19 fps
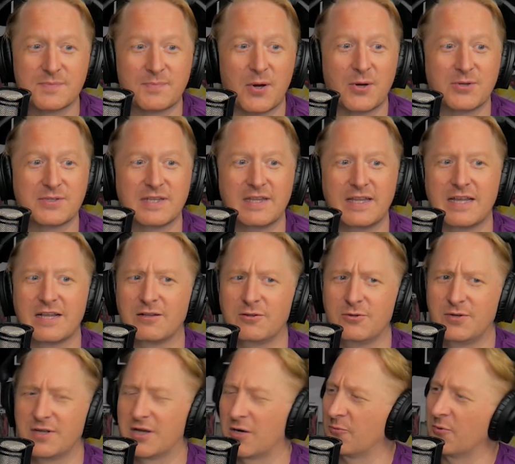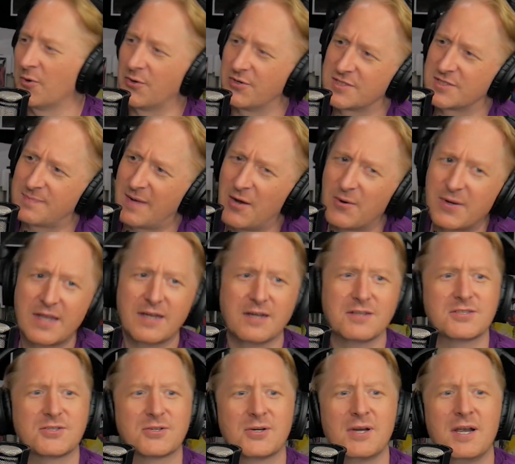supposedly including a roguish bounty
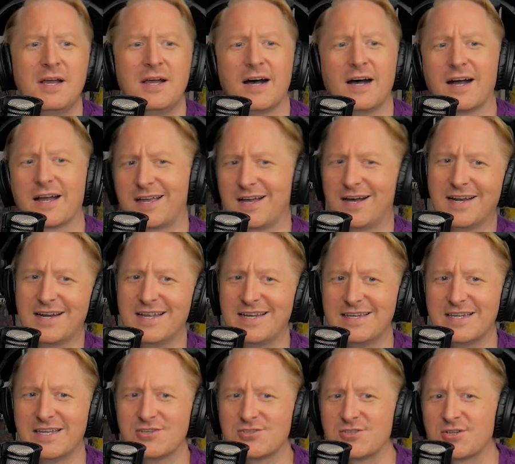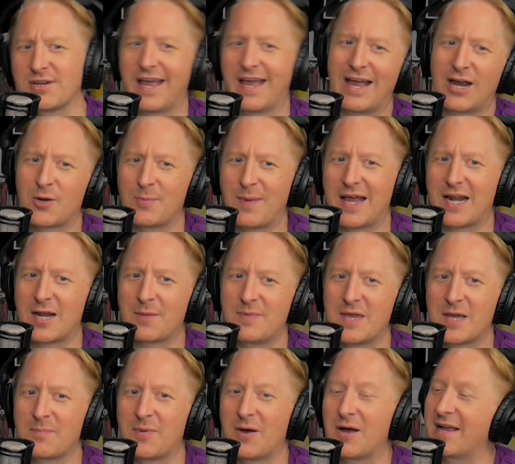hunter, a cunning ninja, an acrobatic
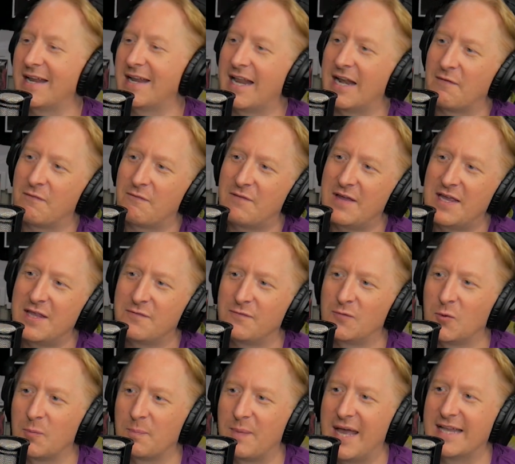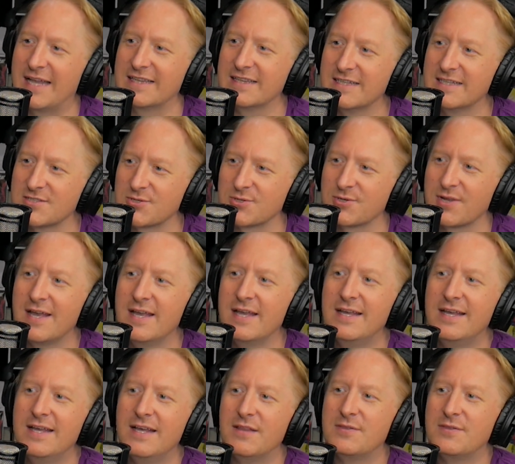pickpocket, and a faithful pet lizard.
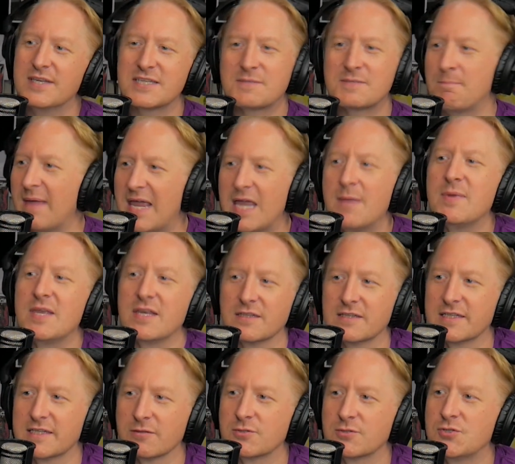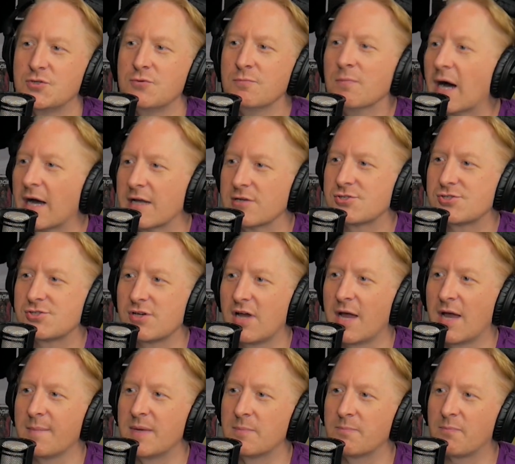This may be a little too much.
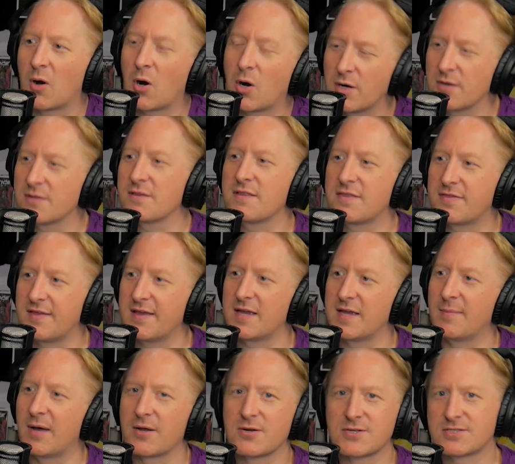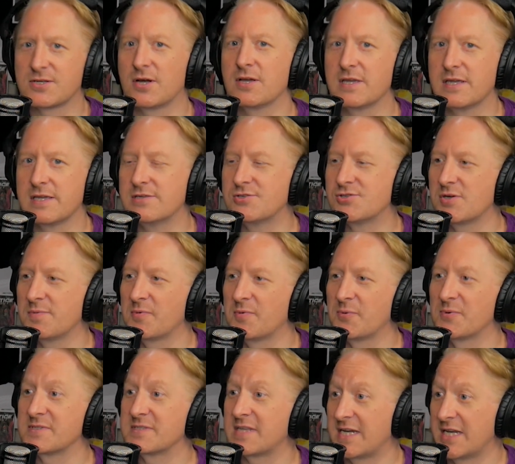I mean, part of the thing about Usagi Yojimbo
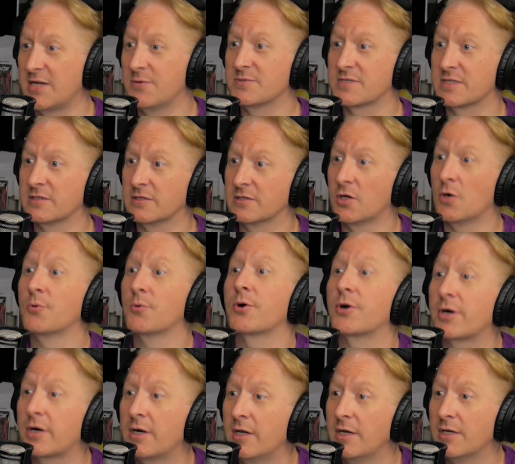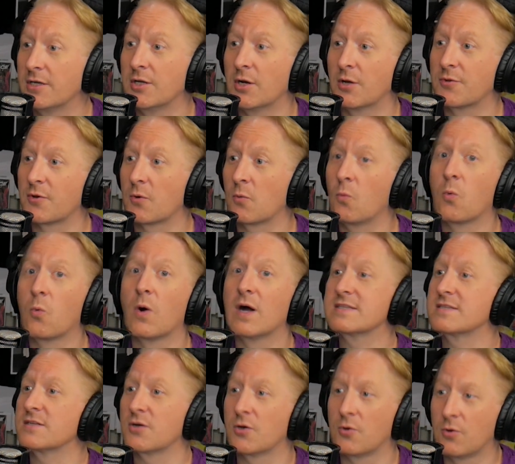was that he was a loner. You know, there
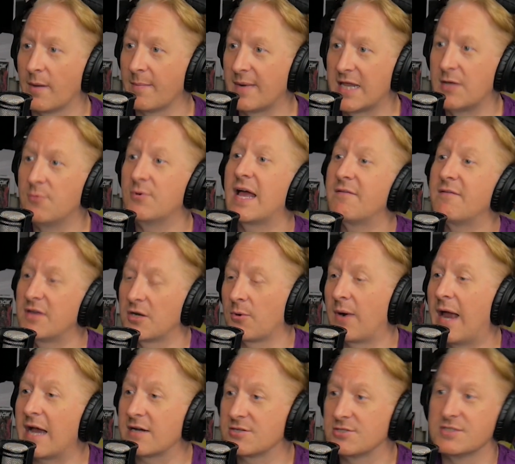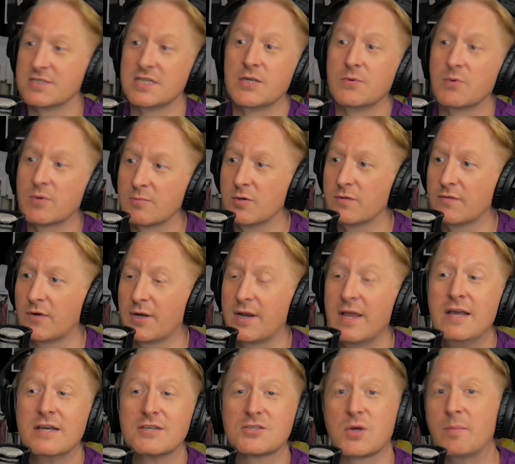wasn't a whole... I mean, he would have interactions and he would move on.
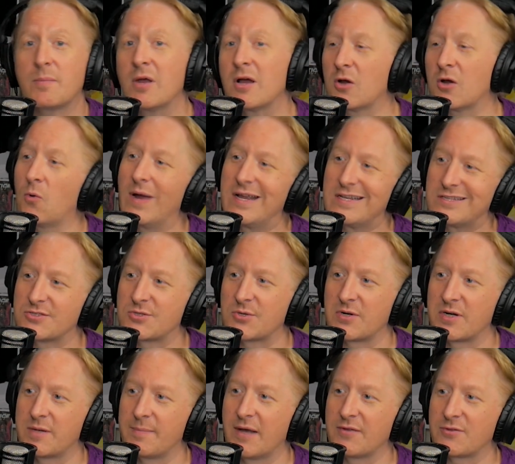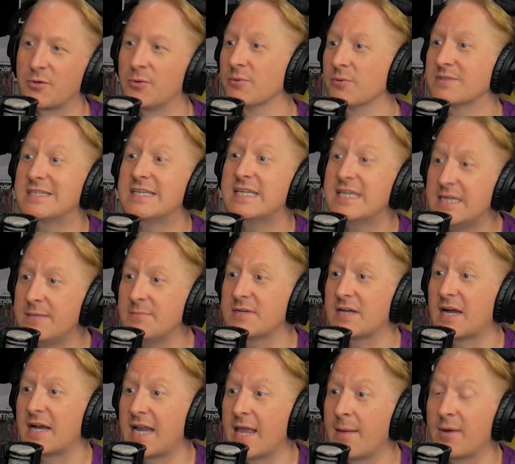So I'm not quite certain about the whole team
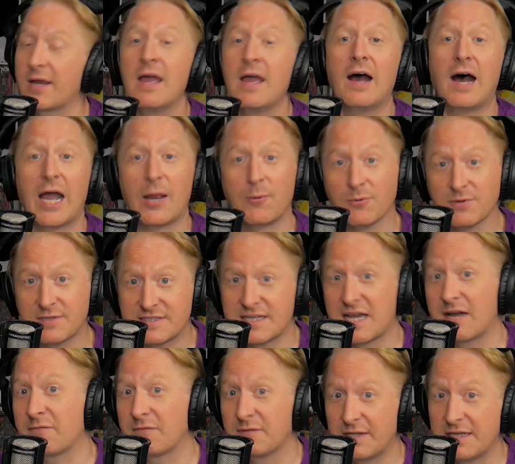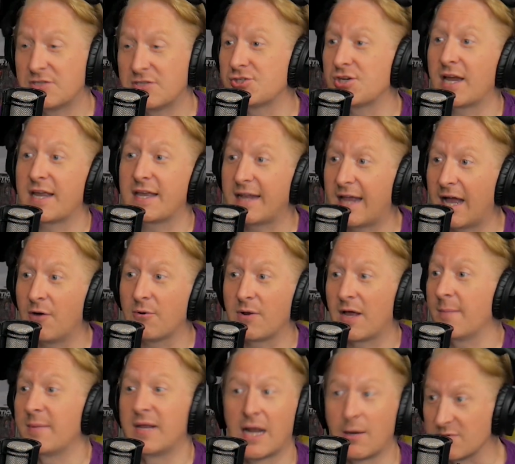dynamic. I will definitely check it out.
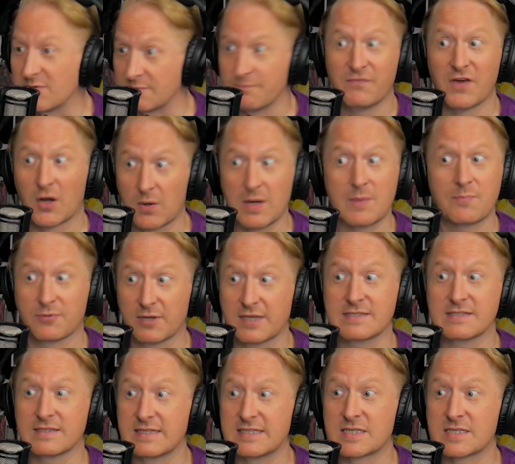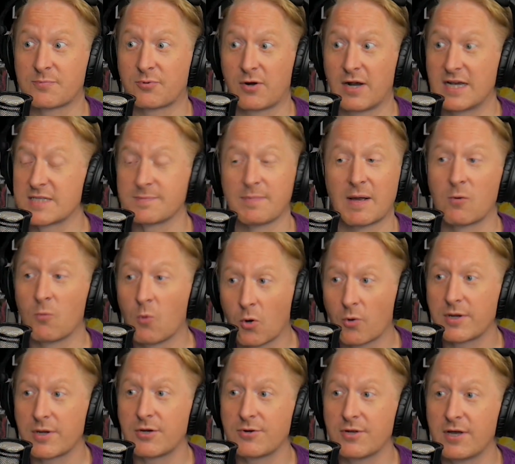I mean, I was very pleasantly surprised by
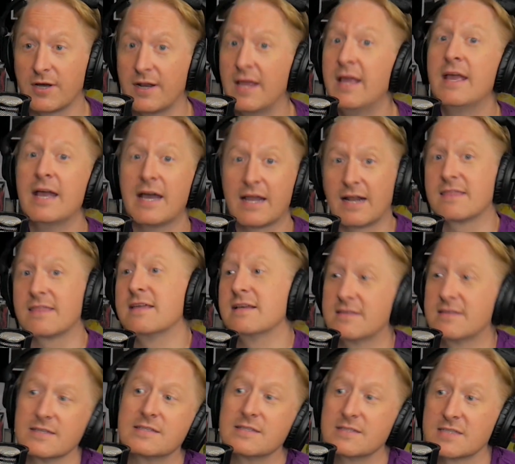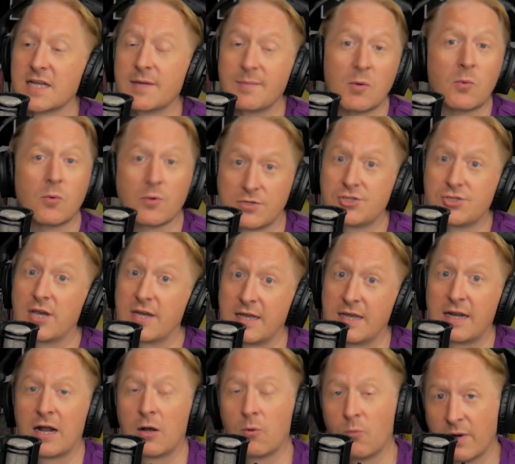Warrior Nun, and I think this is going to be worth checking
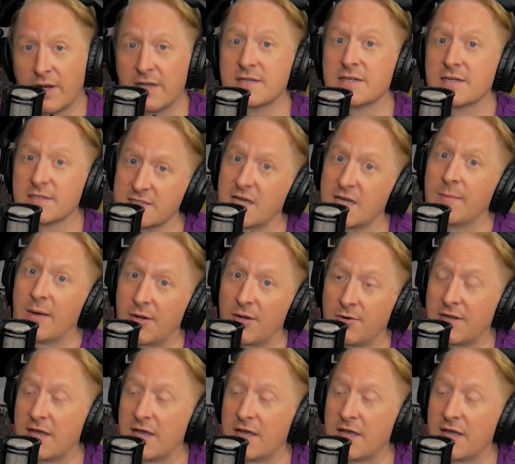it out when it does come out on